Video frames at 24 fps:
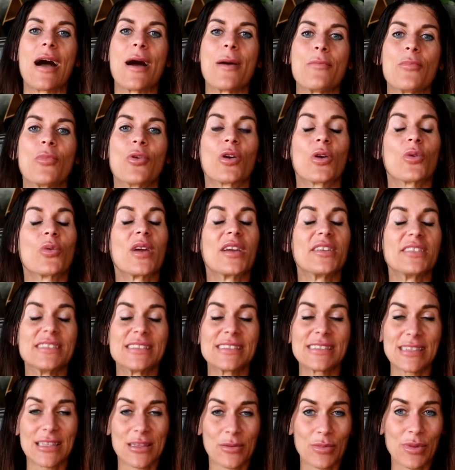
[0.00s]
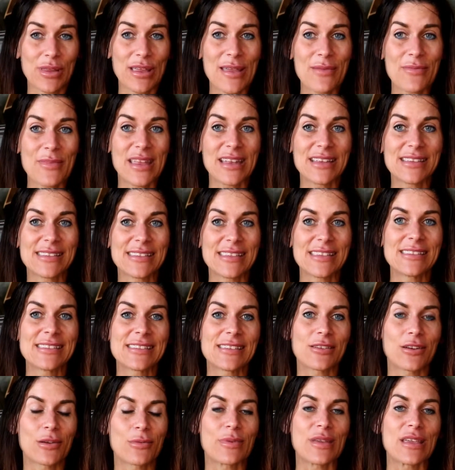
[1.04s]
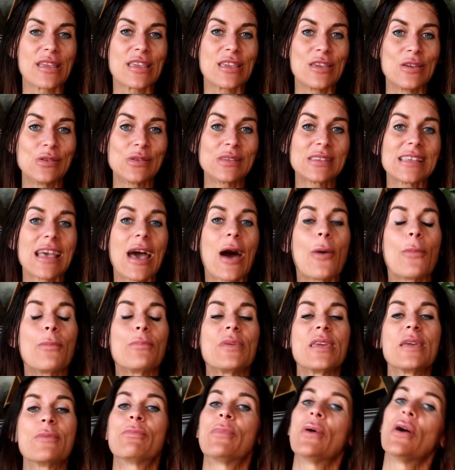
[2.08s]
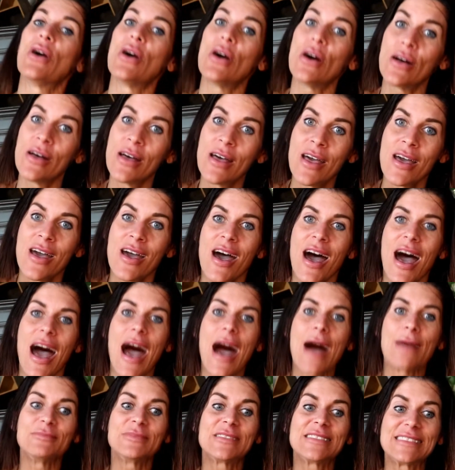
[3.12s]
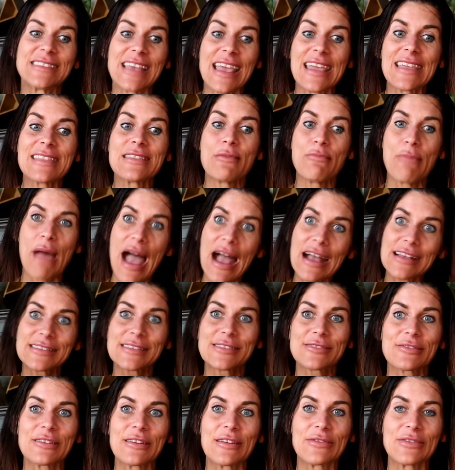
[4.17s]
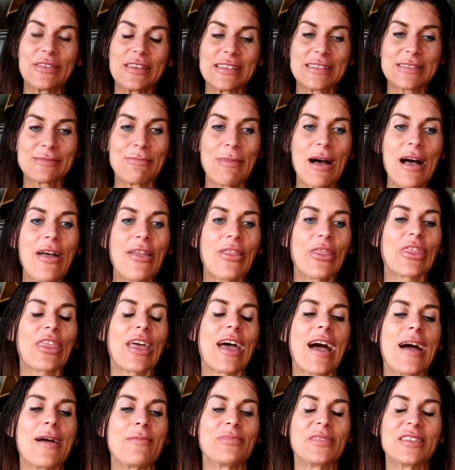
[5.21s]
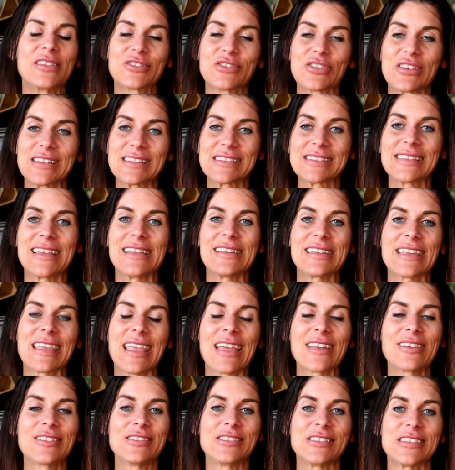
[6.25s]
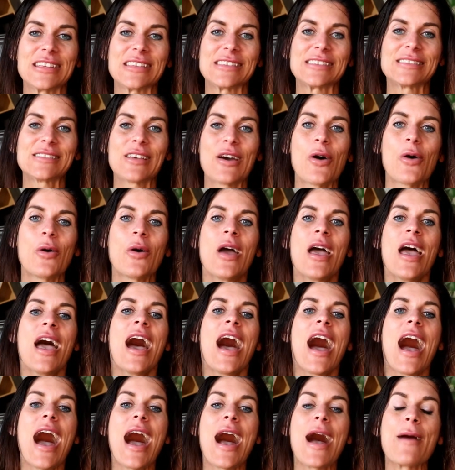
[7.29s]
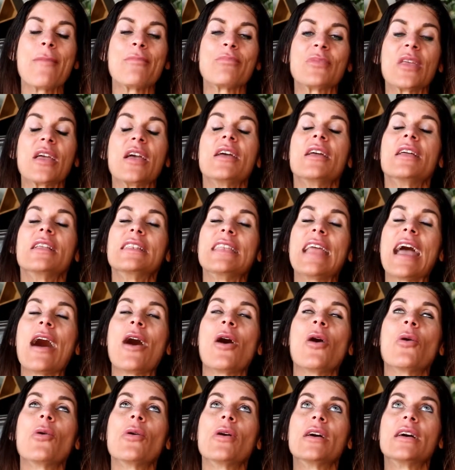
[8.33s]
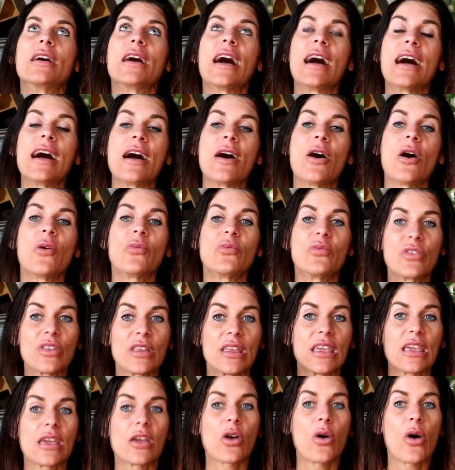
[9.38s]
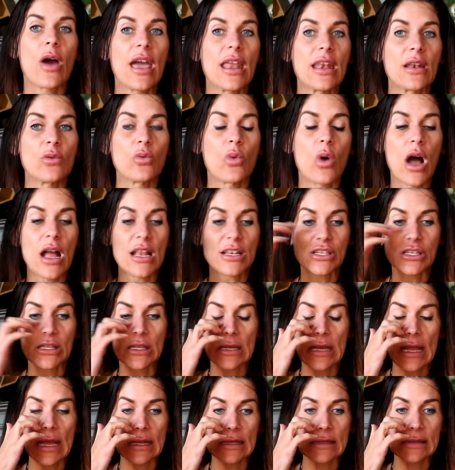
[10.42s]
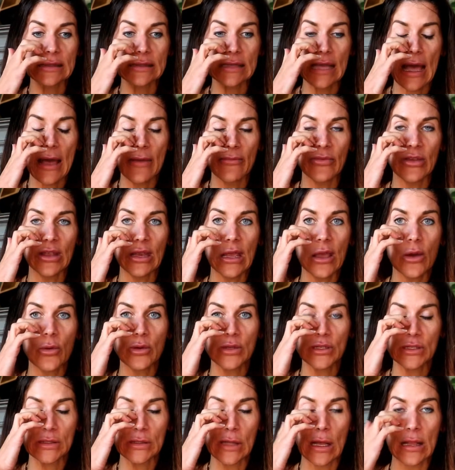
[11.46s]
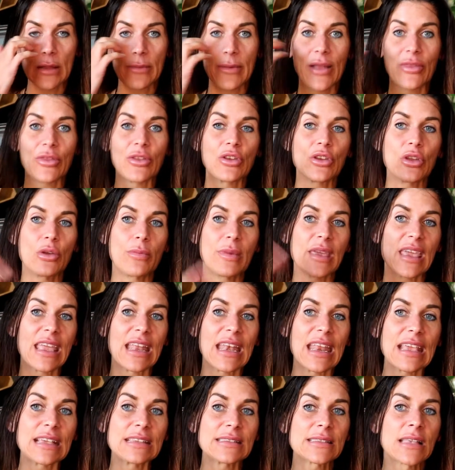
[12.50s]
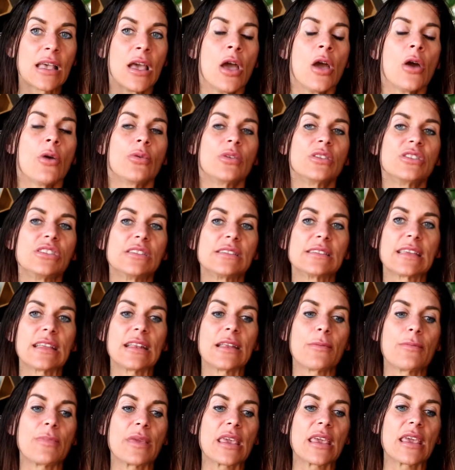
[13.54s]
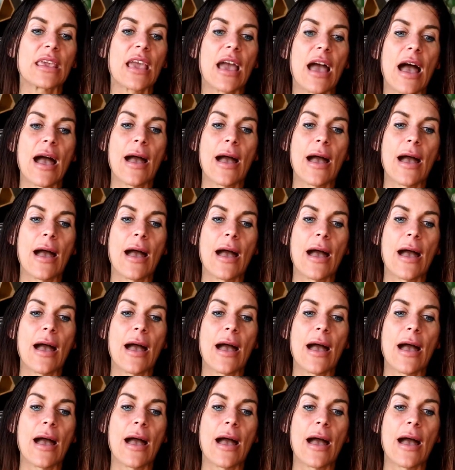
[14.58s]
more awareness to the plant medicines that are being used to help people stay in the mastery of this month, the transcending energy. So now hopefully go ahead and watch the next video, which is all about the new beginnings, which is going to be